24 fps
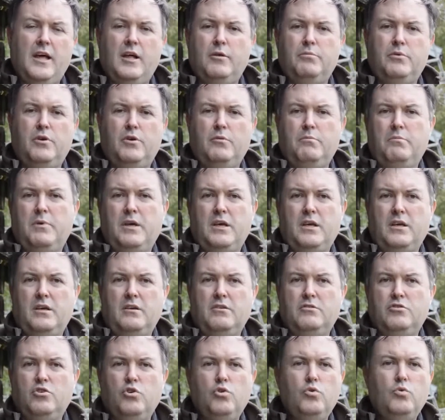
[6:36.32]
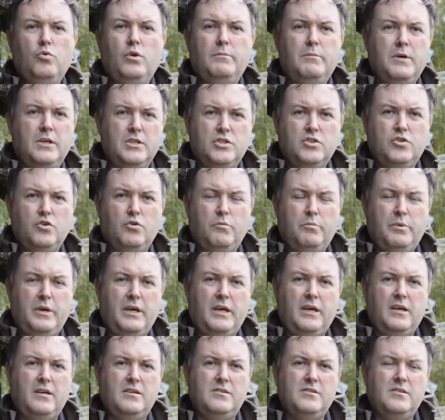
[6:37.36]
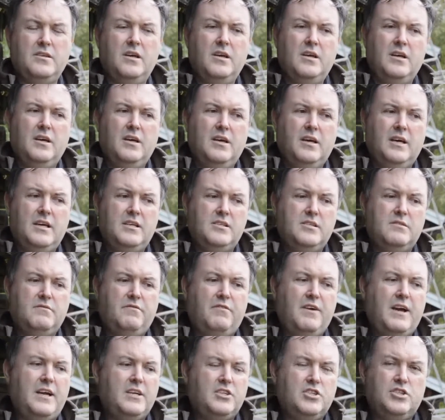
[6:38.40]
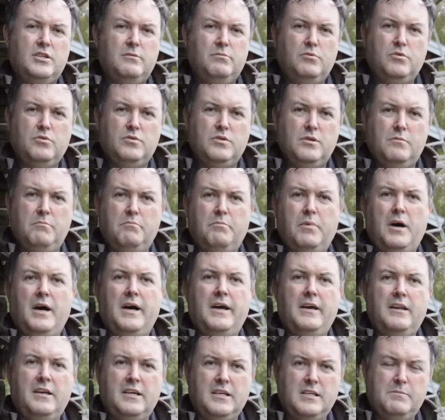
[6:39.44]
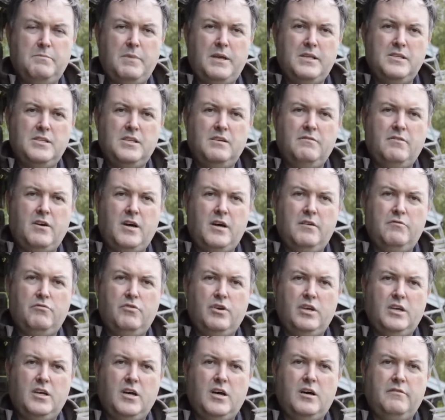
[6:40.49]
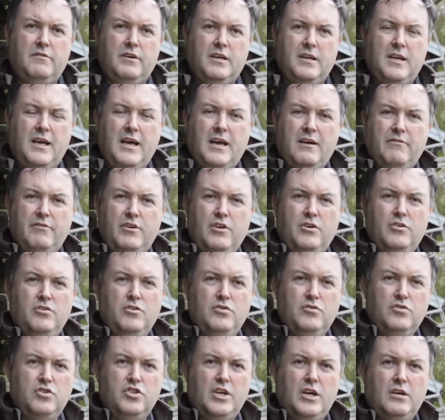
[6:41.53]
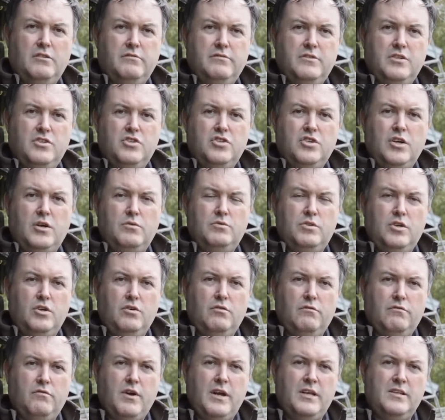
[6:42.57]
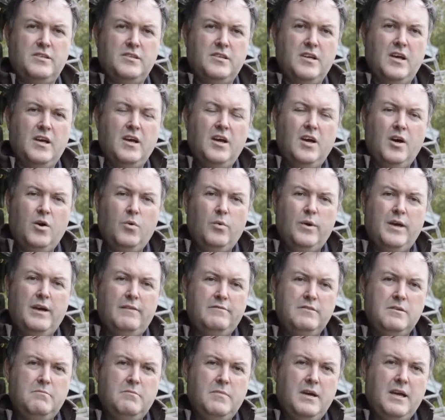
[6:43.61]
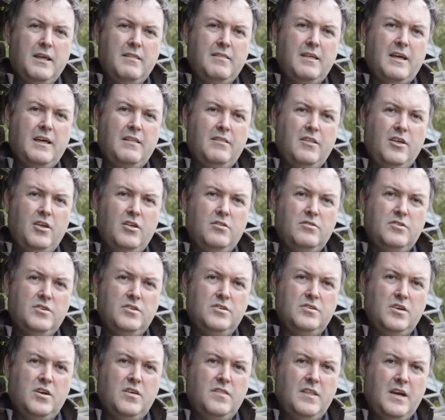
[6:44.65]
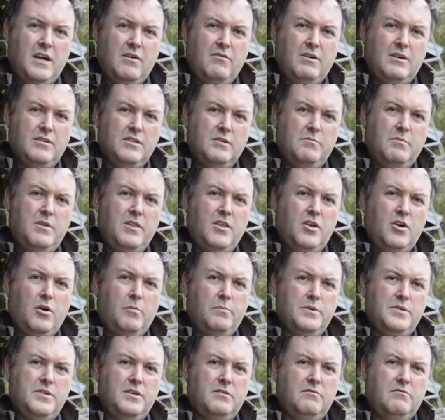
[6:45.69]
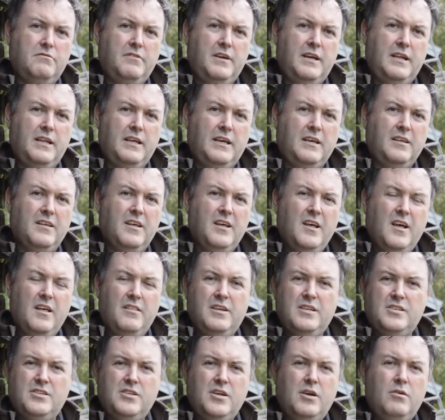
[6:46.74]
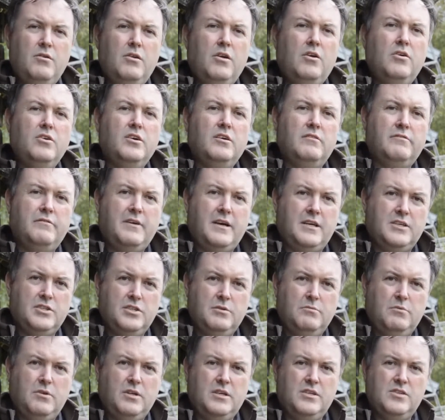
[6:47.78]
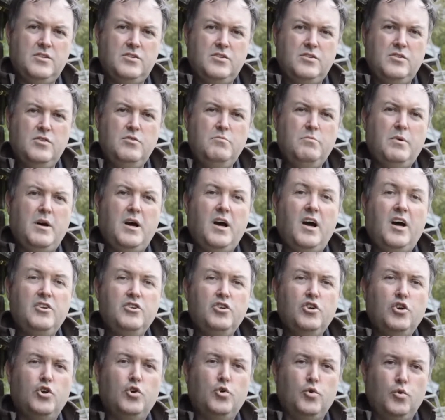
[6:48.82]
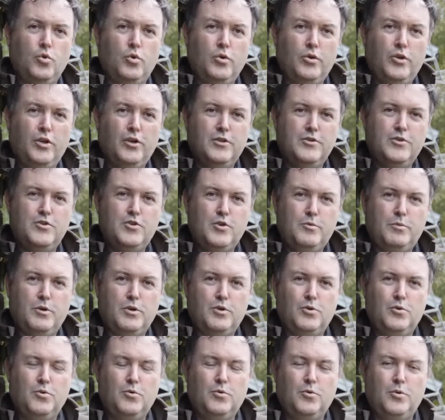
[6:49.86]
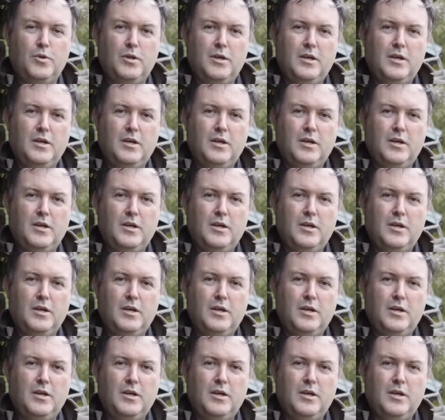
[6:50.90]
you be cool amongst your peers. It's fashionable to buy an expensive ivory carving and have it on your shelf to show to your friends. We have to make that, to turn that around to be the opposite feeling, that it's no longer fashionable. It's super uncool, not super cool,